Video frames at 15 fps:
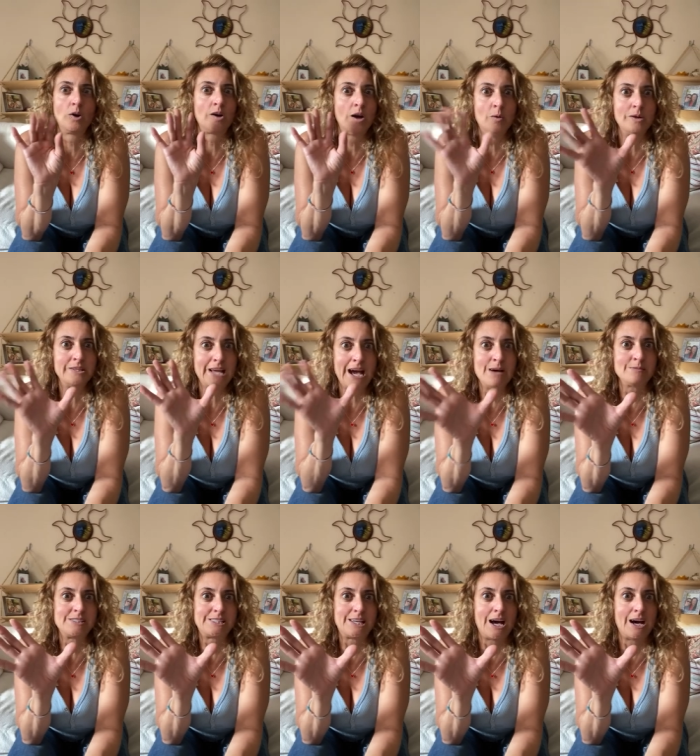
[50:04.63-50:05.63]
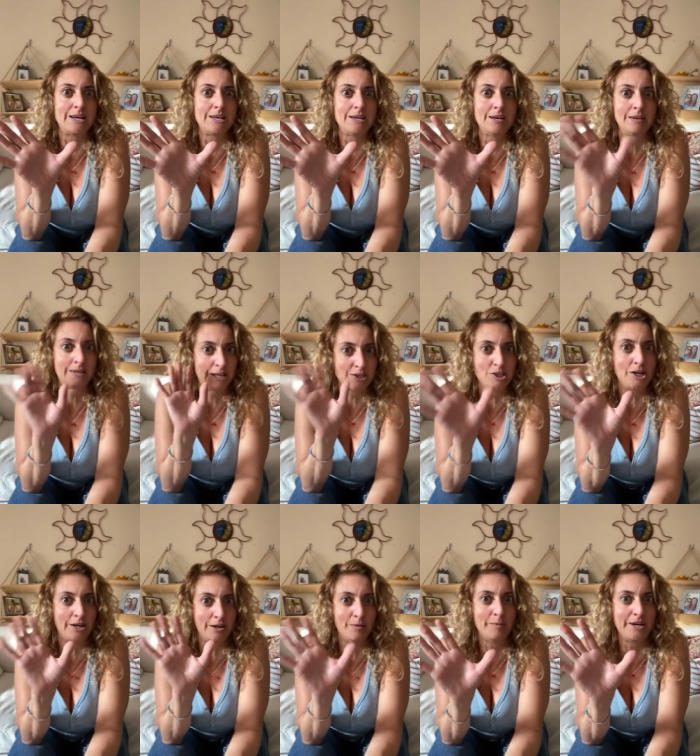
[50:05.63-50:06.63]
we're going down, Scotty. Can
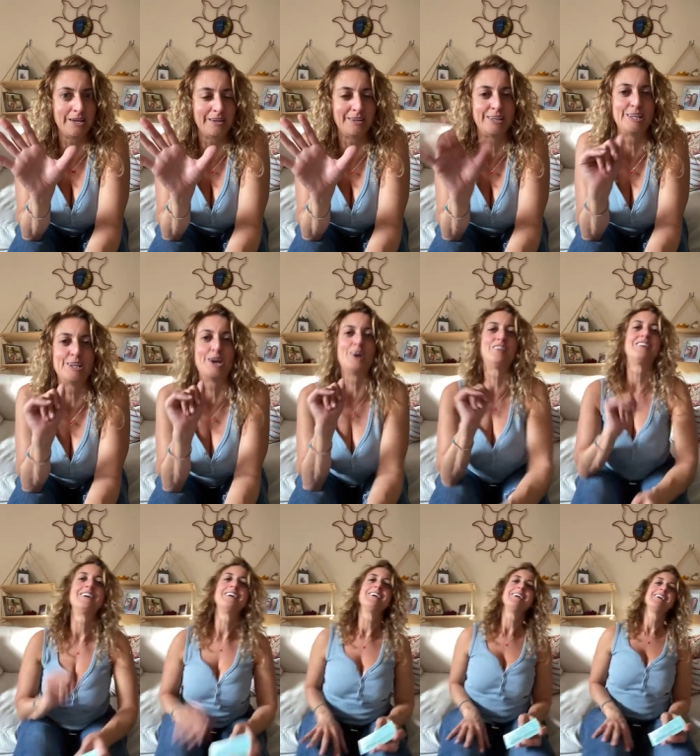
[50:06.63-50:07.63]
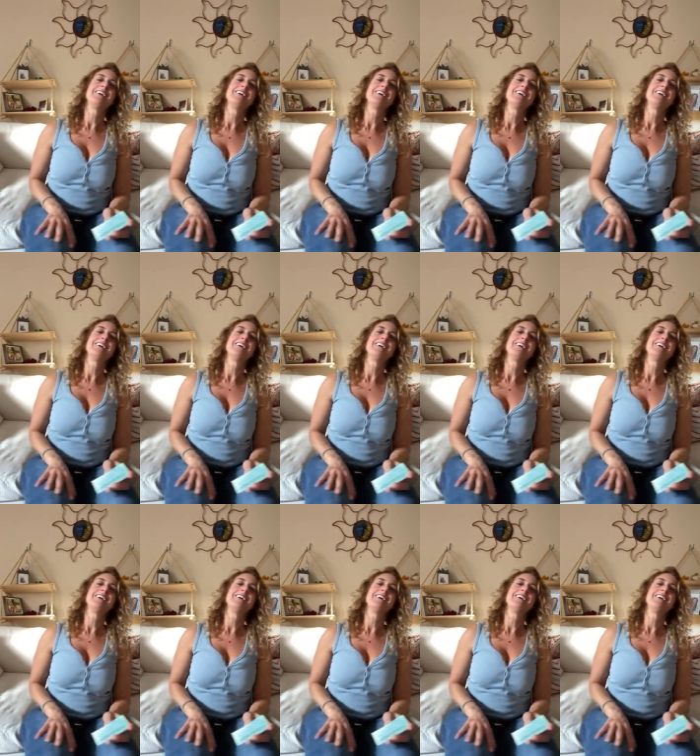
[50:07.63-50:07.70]
you hear me? You know,